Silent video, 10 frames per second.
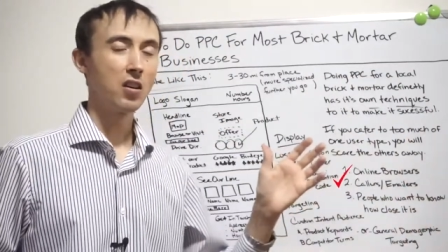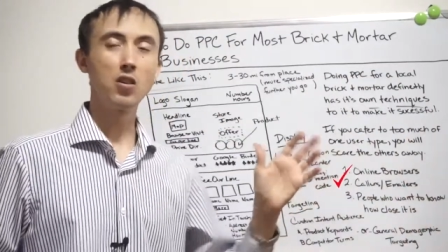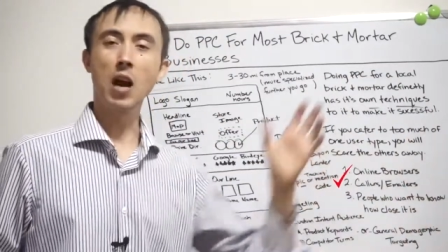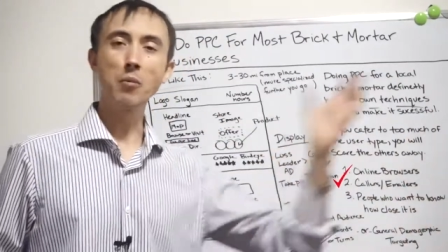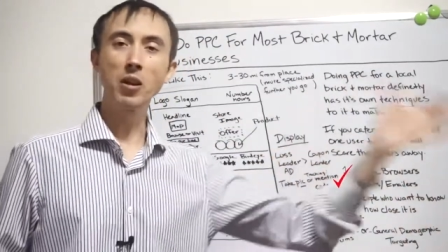
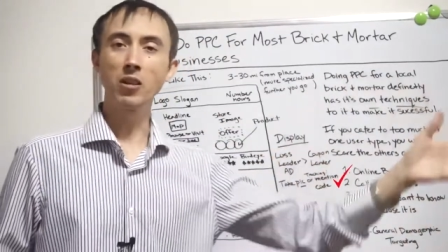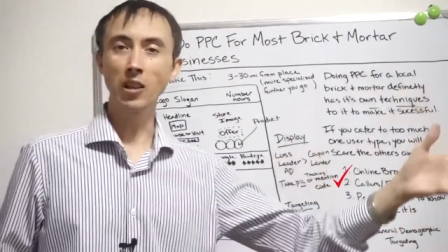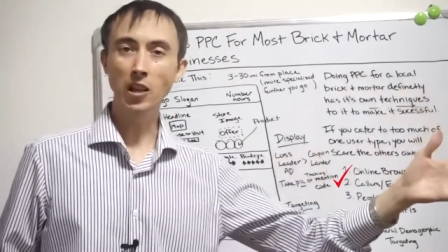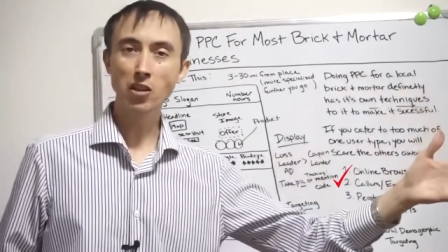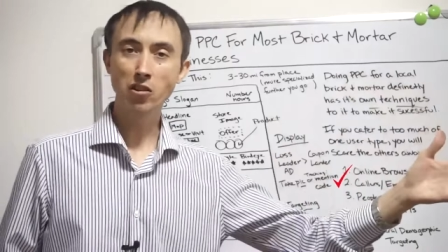You got me to
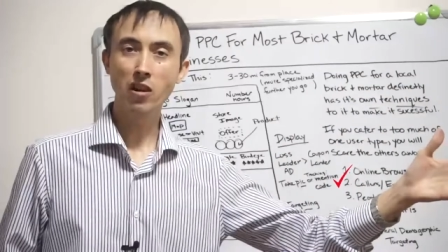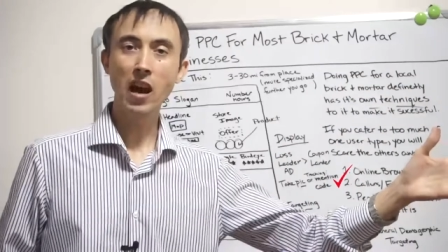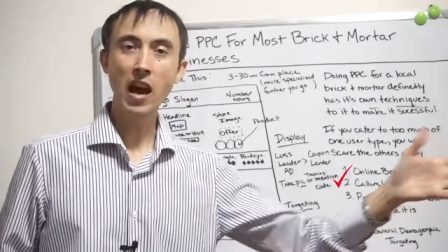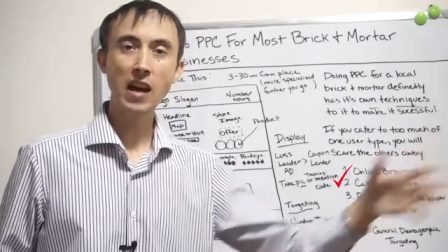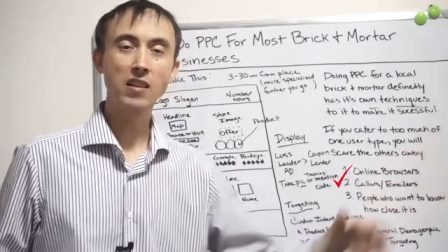click on your
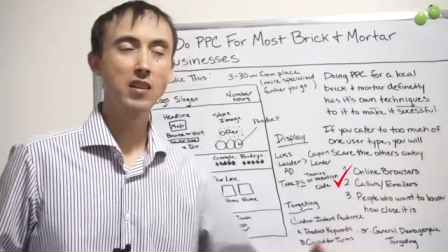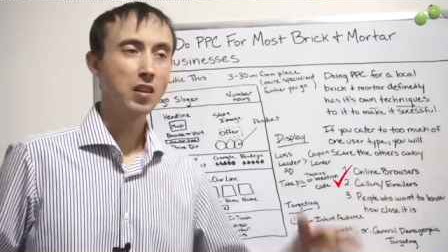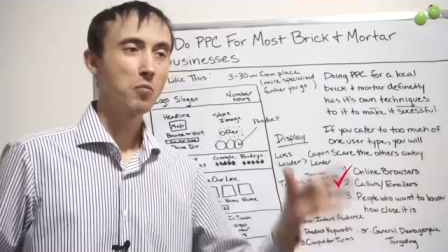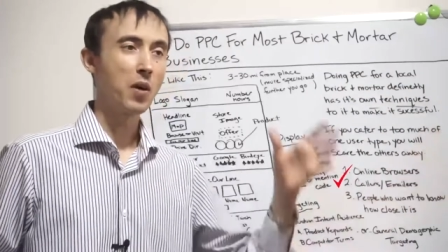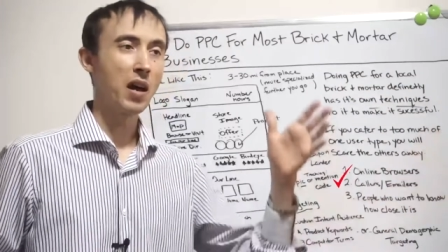ad,
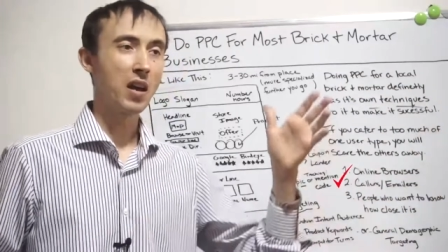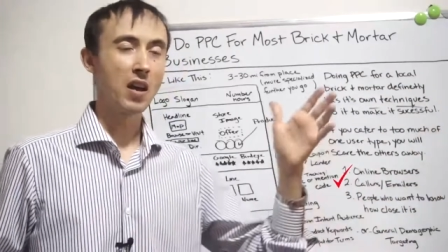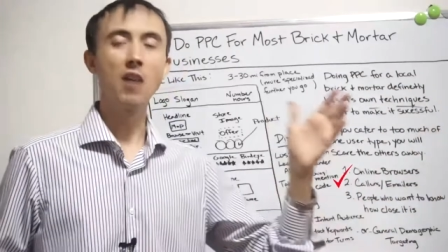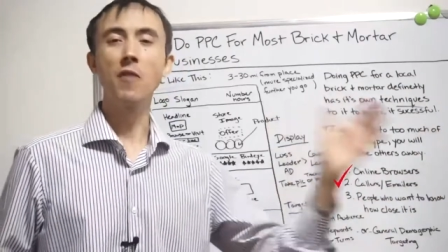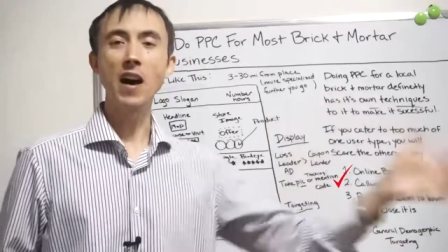but
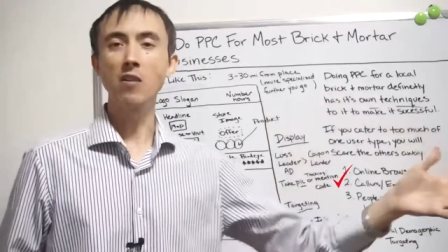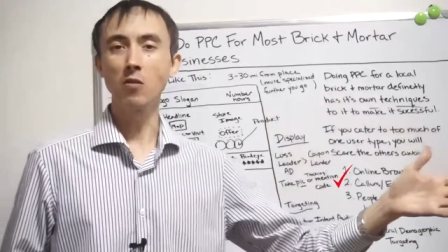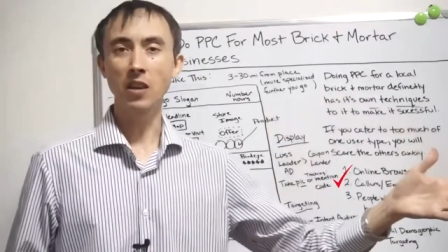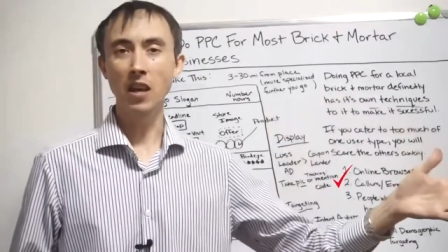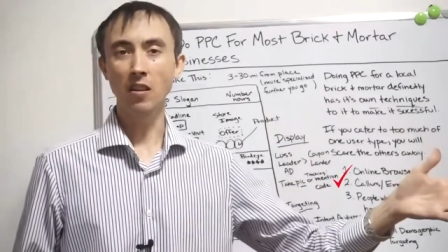if I
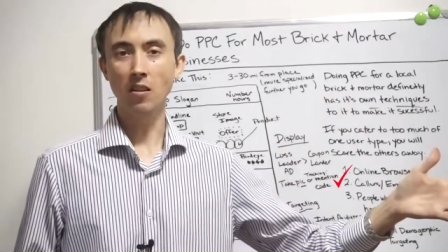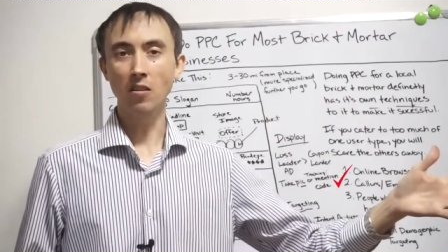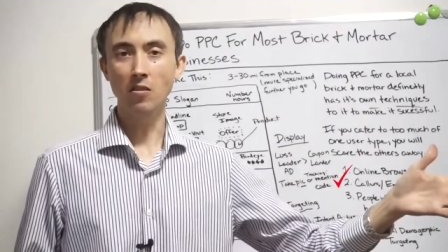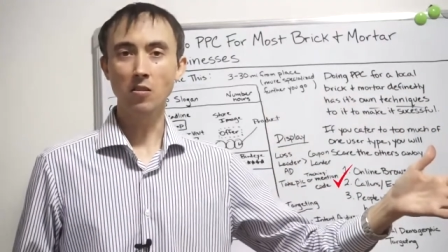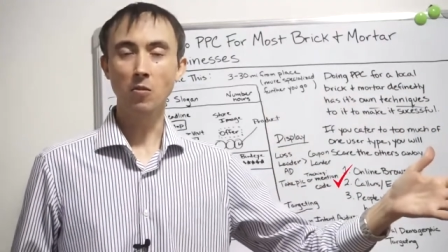don't get
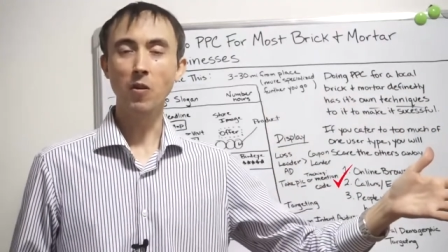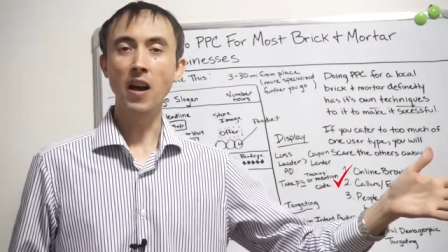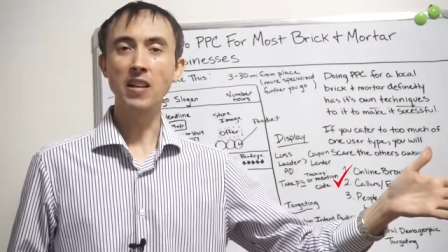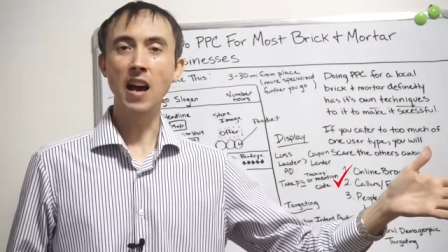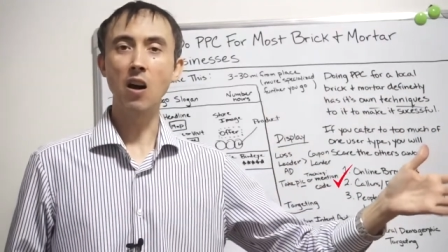to
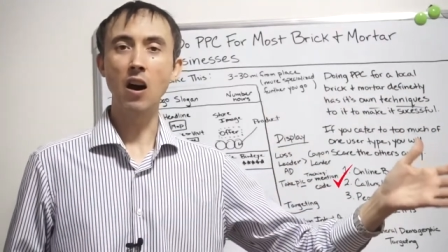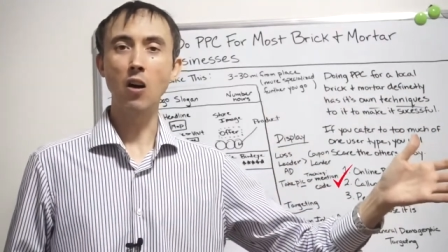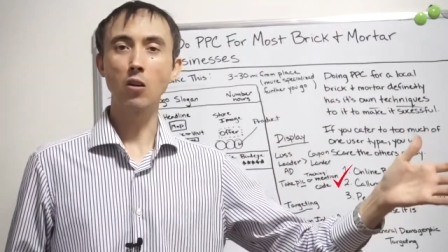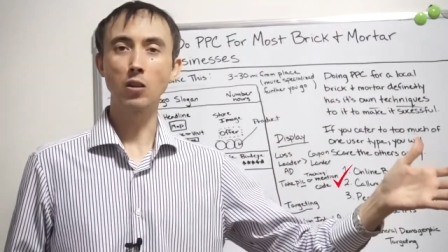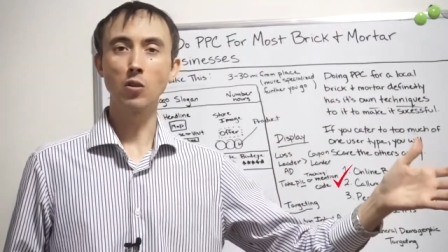find out
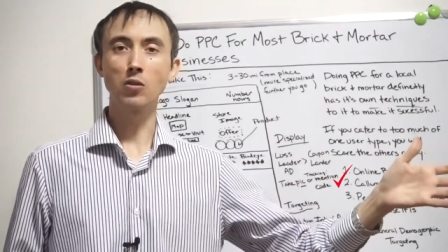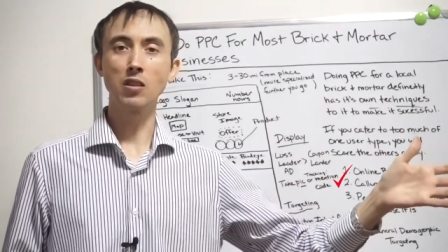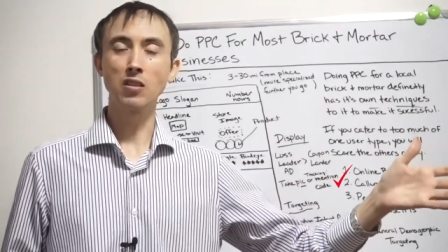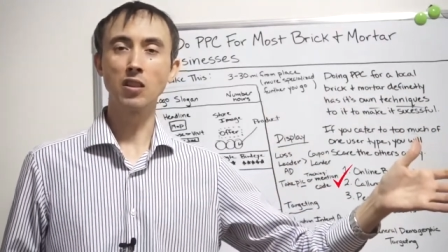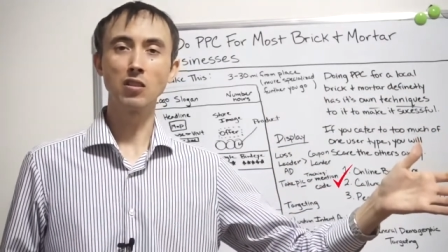how close
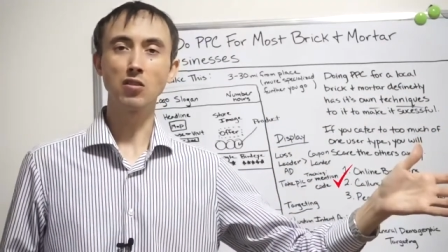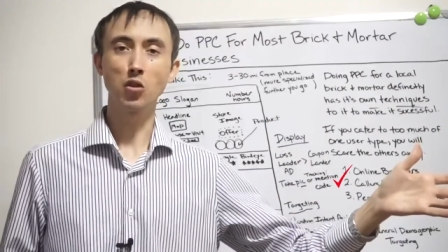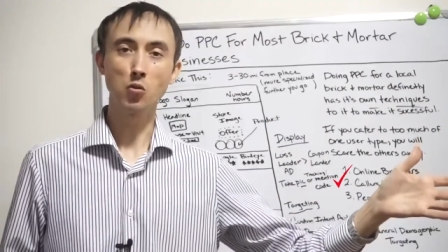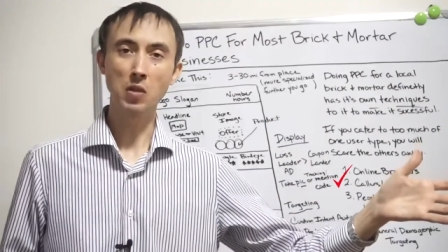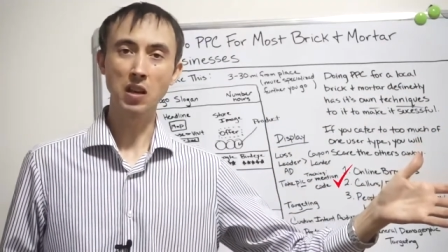this is
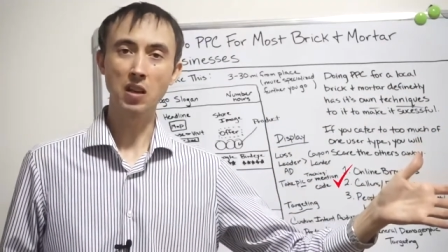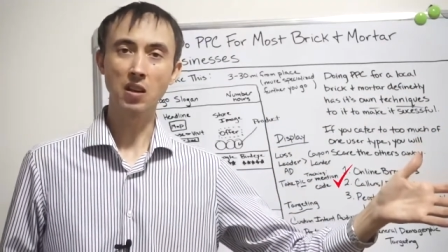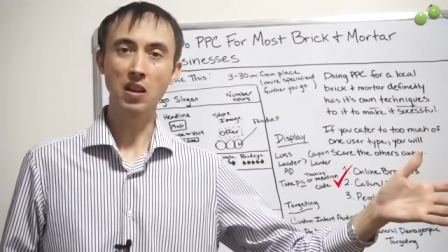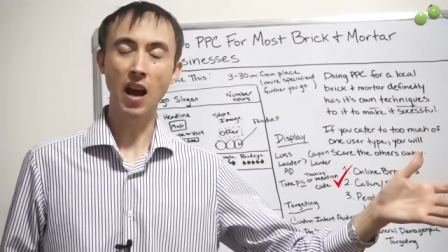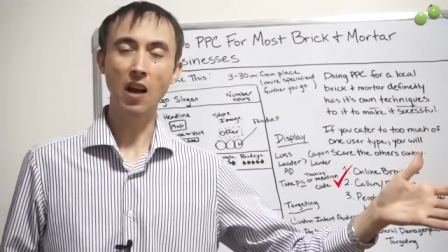to
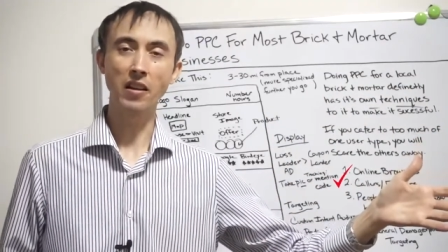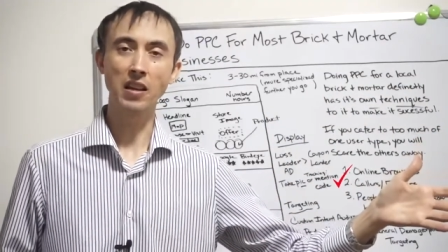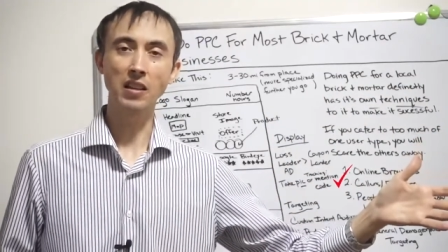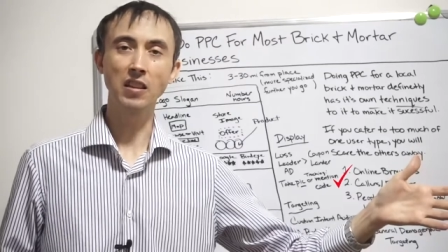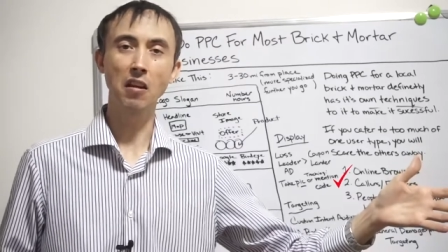me and how to
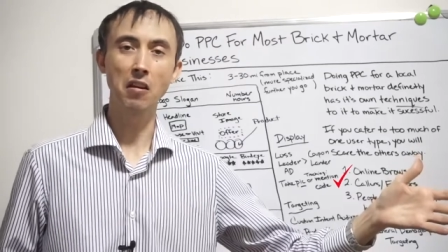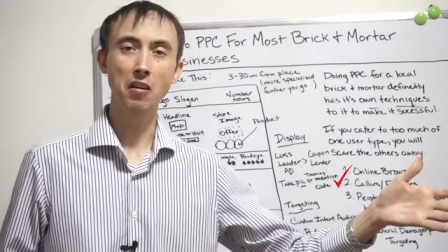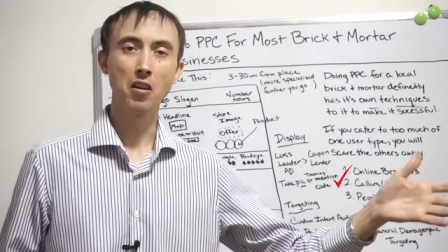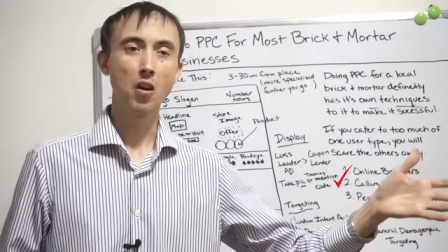get there